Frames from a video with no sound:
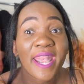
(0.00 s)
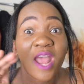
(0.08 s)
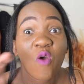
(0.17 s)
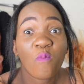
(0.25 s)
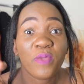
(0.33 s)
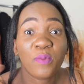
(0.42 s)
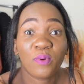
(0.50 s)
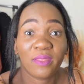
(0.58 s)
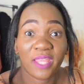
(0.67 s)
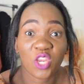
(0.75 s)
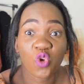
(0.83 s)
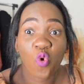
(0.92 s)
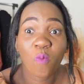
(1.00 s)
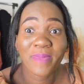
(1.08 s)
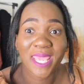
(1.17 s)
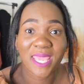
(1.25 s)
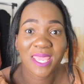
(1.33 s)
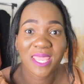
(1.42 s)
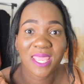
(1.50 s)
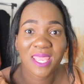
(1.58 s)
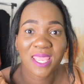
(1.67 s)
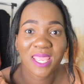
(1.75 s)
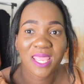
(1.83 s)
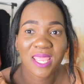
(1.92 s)
now people, they know me.
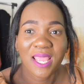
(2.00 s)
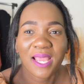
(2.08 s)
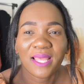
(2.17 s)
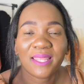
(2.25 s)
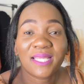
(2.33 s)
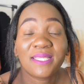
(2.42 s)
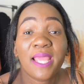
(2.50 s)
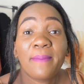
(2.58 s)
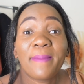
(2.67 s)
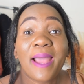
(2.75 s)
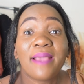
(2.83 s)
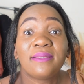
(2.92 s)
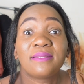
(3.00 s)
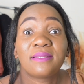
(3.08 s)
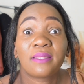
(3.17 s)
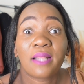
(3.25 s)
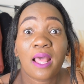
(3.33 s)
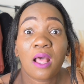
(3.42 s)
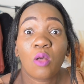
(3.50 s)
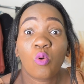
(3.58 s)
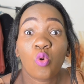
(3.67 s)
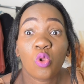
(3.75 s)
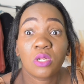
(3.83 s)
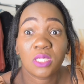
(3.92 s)
That time I
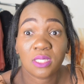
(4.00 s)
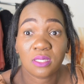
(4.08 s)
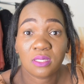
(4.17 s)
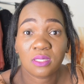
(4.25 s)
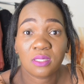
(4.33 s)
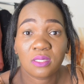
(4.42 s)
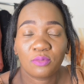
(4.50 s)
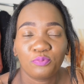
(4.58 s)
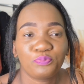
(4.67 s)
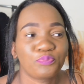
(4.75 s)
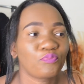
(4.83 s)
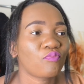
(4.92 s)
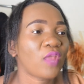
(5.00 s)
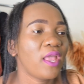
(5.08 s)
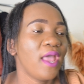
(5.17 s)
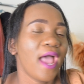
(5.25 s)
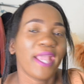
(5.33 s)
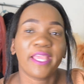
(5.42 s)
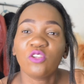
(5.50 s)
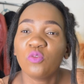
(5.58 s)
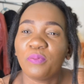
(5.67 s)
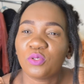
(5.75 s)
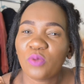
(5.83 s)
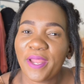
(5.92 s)
struggled. I get
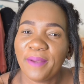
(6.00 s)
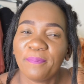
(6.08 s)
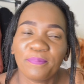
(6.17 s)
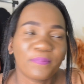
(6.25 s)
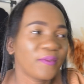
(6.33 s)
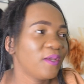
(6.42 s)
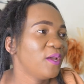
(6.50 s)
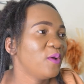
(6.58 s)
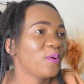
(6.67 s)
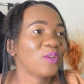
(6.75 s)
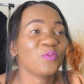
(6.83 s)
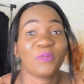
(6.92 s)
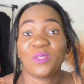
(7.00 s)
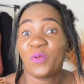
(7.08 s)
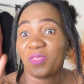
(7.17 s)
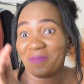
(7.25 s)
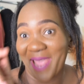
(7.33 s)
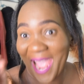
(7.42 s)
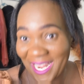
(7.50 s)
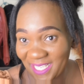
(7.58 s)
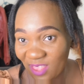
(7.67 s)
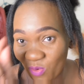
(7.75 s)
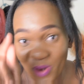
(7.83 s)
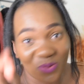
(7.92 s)
to Botswana. We get to Botswana with my
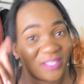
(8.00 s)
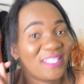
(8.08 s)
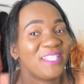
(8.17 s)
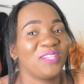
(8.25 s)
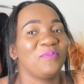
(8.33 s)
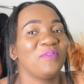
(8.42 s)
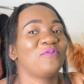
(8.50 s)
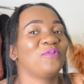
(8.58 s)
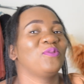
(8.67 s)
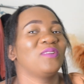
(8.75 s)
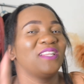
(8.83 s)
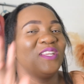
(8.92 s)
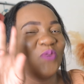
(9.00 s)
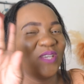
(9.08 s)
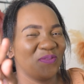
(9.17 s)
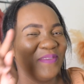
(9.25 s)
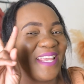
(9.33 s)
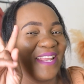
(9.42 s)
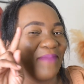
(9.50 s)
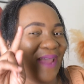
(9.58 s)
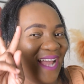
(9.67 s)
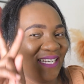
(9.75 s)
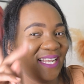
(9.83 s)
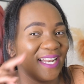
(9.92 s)
aunt, the one who was sending me food. It was me and my
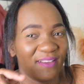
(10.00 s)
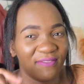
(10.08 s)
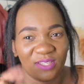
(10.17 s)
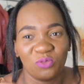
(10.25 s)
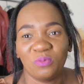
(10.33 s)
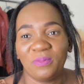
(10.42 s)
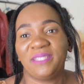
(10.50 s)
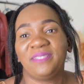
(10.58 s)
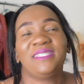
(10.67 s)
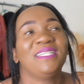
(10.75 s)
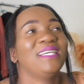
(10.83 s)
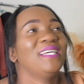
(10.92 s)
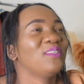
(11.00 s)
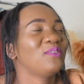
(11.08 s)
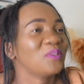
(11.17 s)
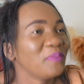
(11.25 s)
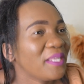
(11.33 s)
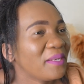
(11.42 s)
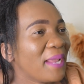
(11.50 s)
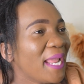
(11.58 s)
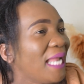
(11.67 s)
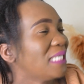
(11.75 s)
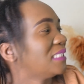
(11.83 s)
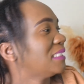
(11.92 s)
aunt. I love that woman. It was me and my
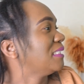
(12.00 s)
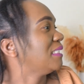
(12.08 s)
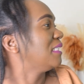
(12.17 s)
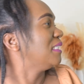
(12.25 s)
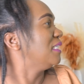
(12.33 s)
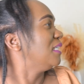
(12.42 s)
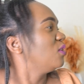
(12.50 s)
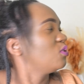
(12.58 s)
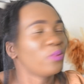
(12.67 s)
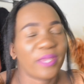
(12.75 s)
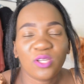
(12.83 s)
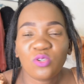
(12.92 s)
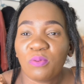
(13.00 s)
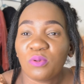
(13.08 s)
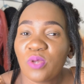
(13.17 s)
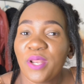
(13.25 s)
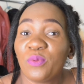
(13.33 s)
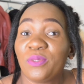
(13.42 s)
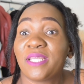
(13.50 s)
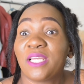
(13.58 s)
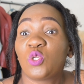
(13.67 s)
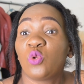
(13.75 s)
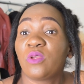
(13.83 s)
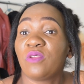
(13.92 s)
aunt. So we get to Botswana, we
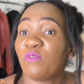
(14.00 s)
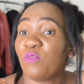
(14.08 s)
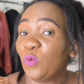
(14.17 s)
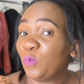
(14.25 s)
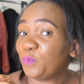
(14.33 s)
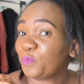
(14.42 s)
start looking for